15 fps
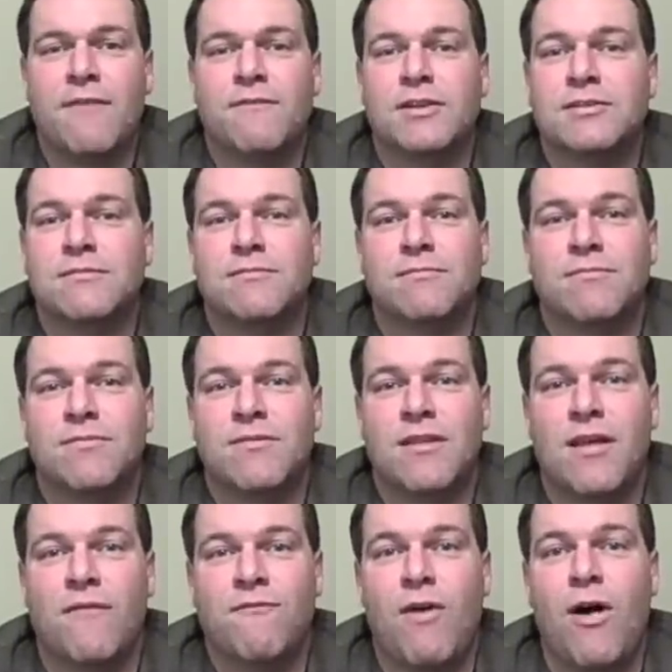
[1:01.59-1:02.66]
of
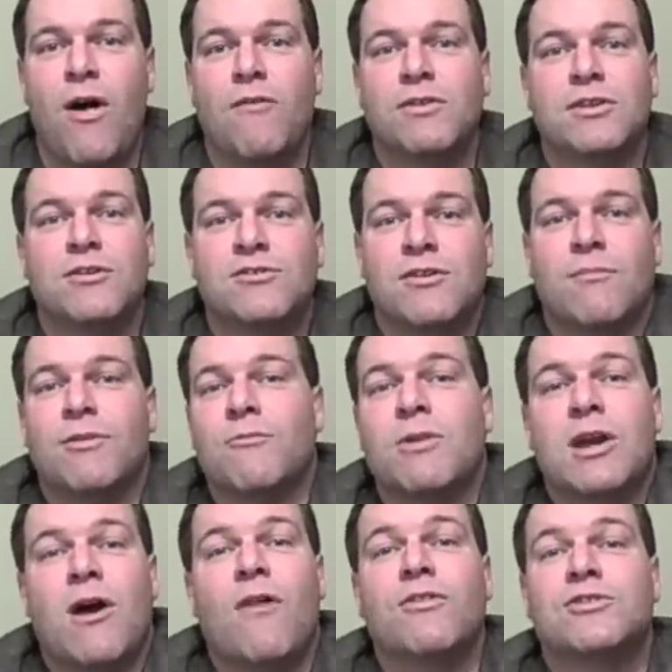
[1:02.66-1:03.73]
evolved into something
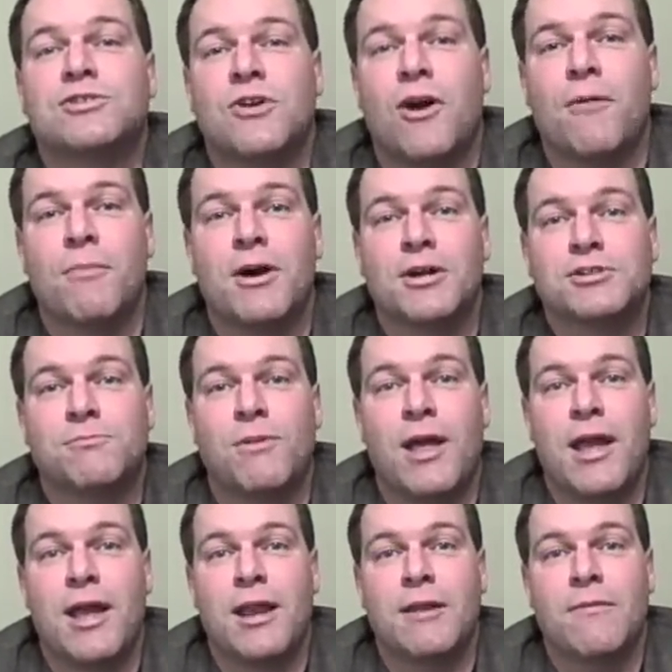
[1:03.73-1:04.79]
we call the Starbucks
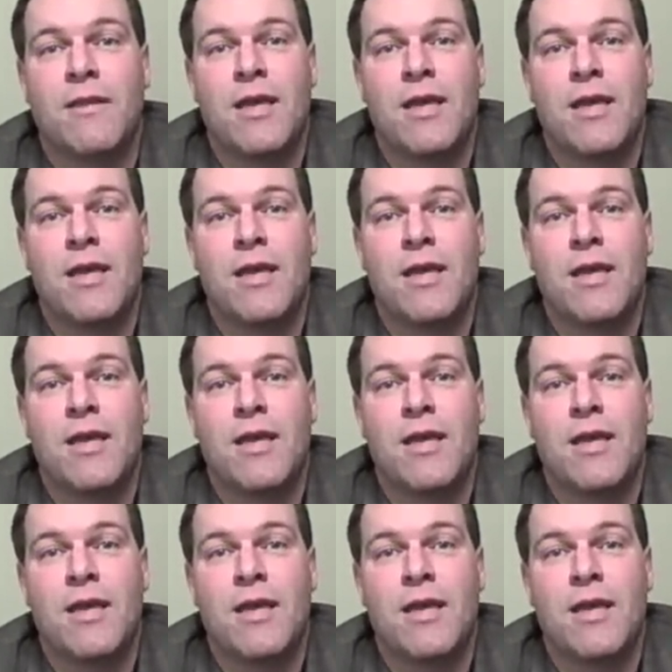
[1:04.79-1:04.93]
plan.